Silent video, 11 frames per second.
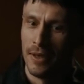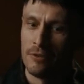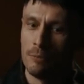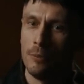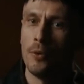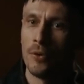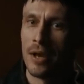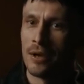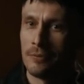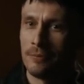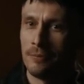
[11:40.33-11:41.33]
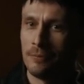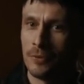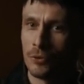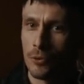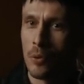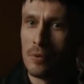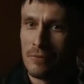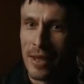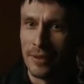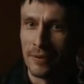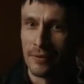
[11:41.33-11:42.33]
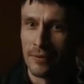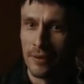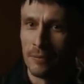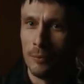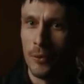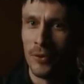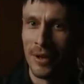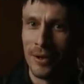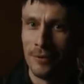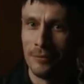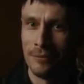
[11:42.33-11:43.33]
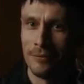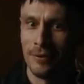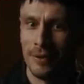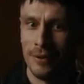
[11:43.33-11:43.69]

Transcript: It's born out of true events, it's born out of